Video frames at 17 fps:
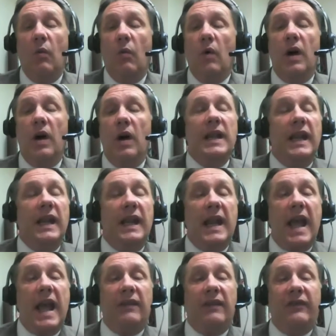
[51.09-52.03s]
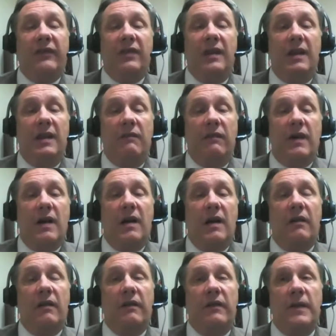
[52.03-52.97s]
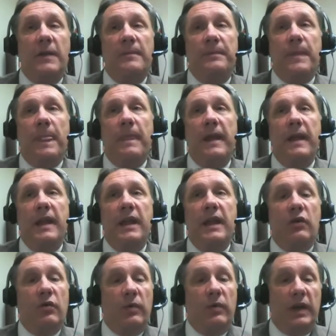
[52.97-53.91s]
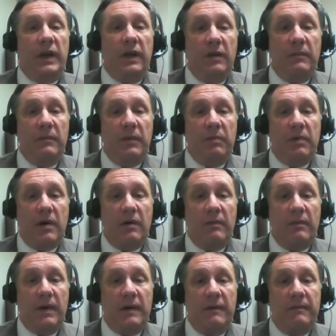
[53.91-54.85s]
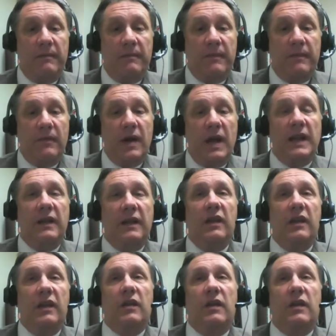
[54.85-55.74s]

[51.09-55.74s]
One, it has to involve the curriculum department, right?